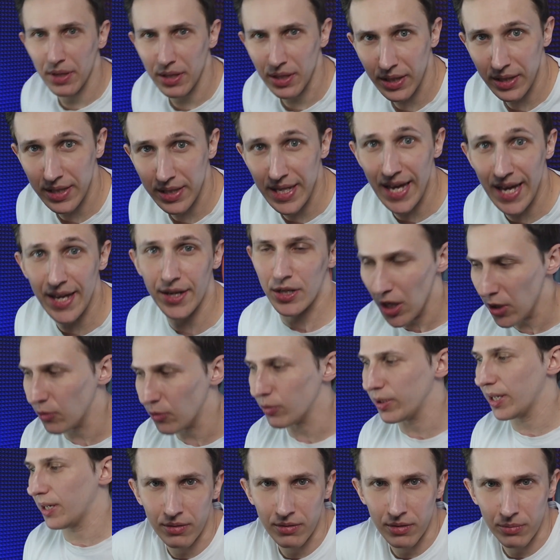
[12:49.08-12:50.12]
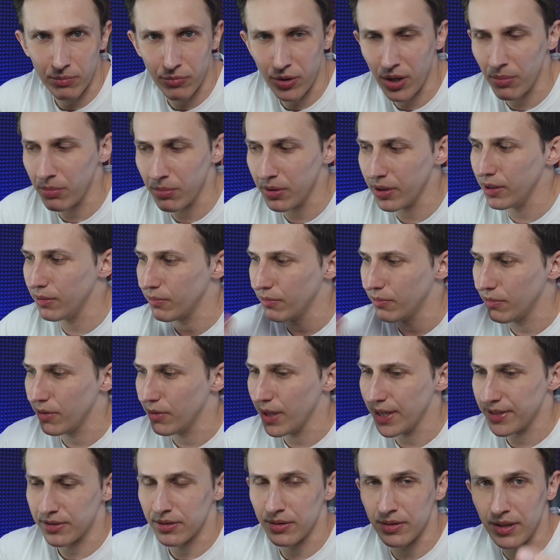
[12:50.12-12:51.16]
and I gotta go now. And probably
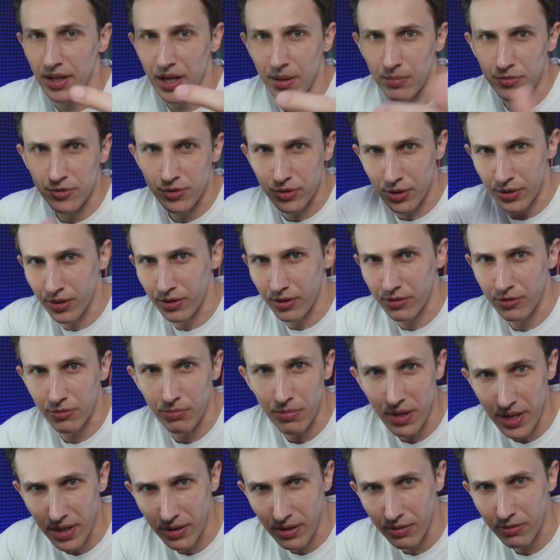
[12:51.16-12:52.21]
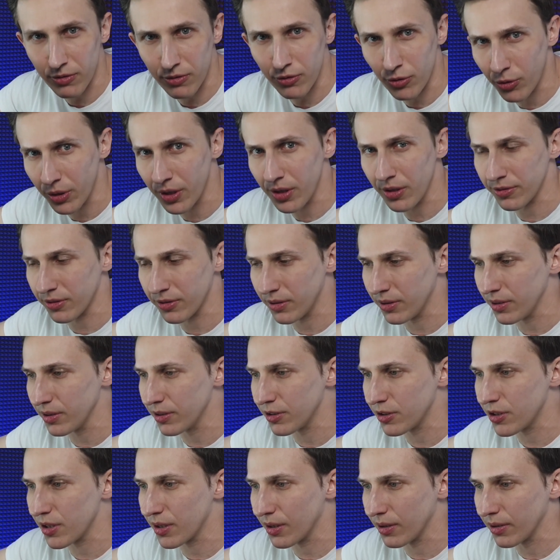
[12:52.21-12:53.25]
that's the day I'm starting to make tutorials on this
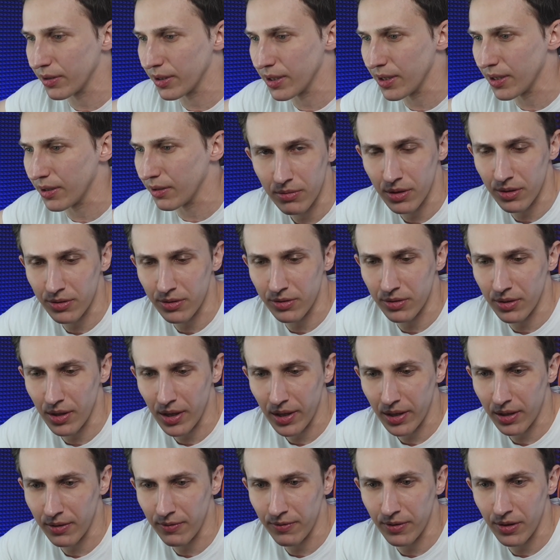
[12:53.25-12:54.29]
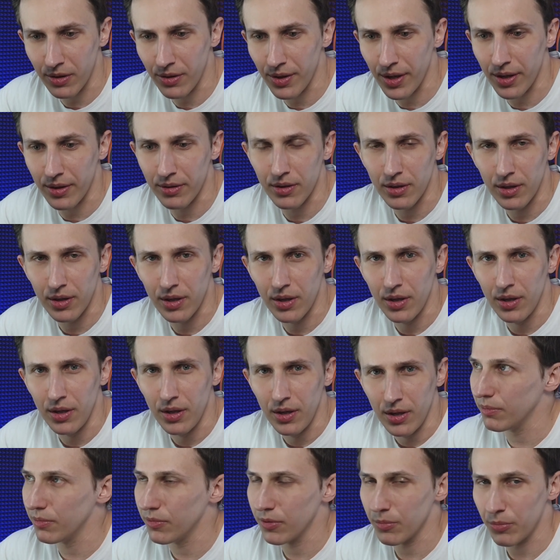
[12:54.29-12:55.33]
channel again, because I can feel that
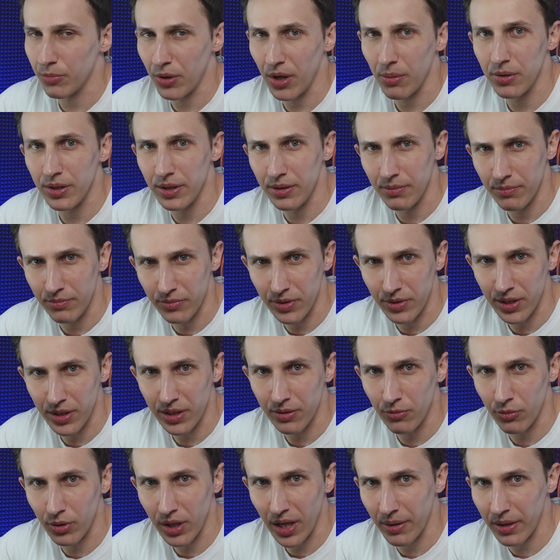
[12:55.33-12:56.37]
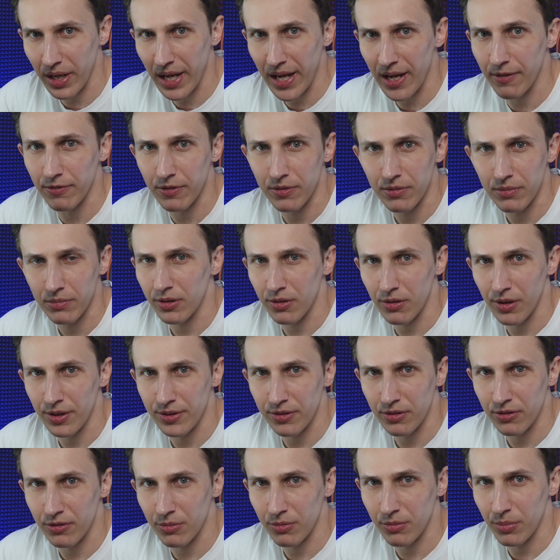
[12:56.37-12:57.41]
you probably need what I have to
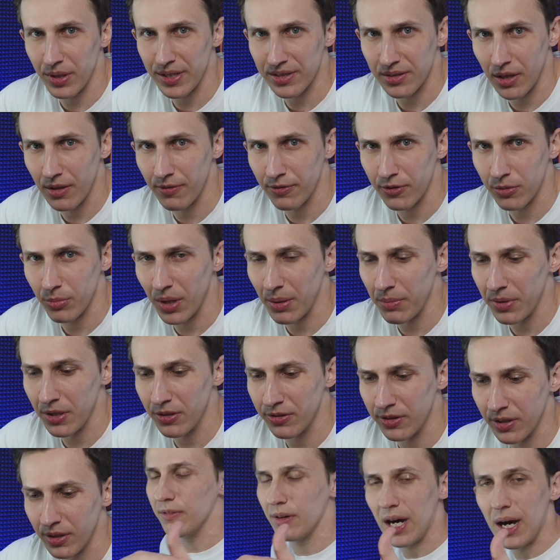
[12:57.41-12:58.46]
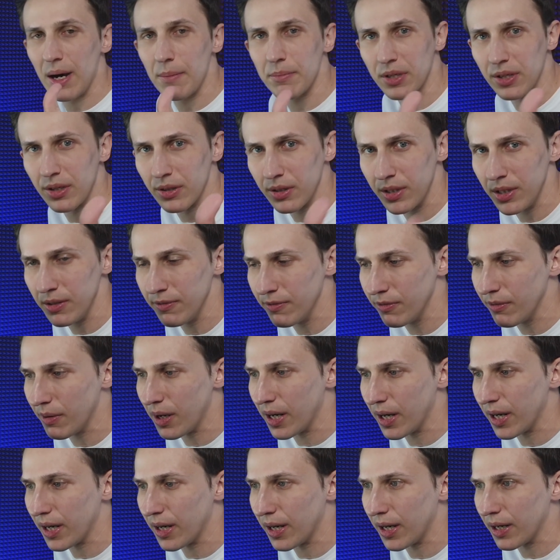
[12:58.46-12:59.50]
listen to my stuff, to my music. I'm gonna leave
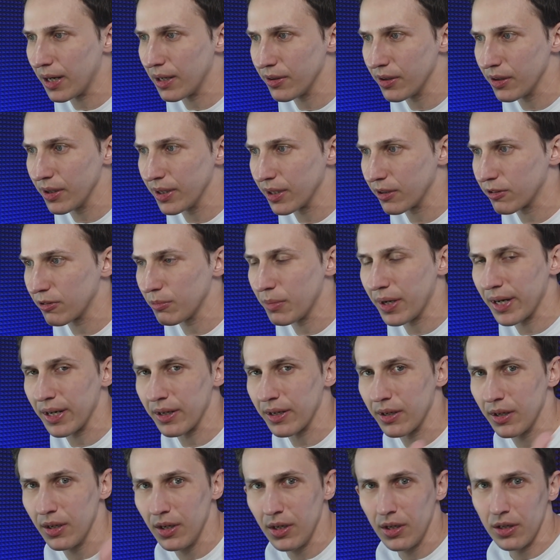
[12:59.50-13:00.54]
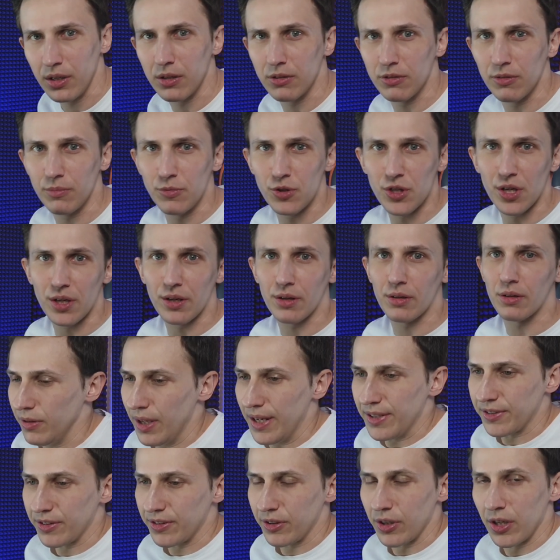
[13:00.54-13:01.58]
the link to my YouTube channel
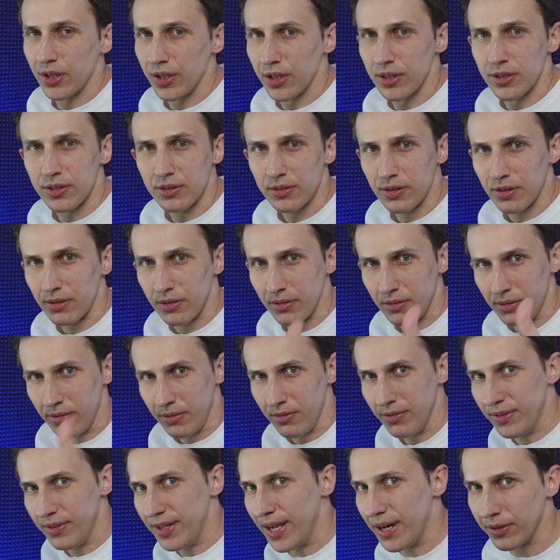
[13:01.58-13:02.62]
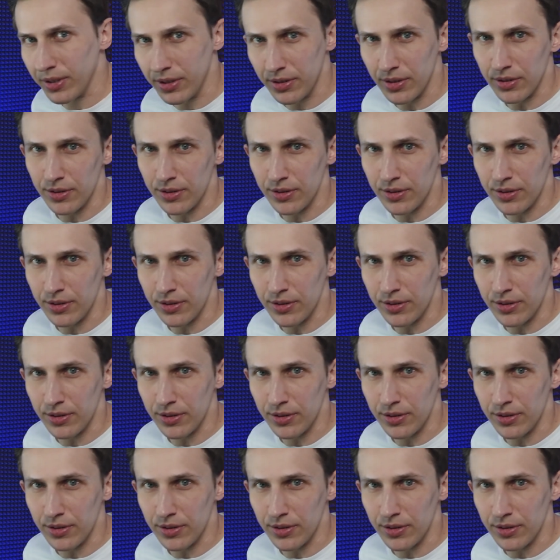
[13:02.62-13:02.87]
as an artist down in the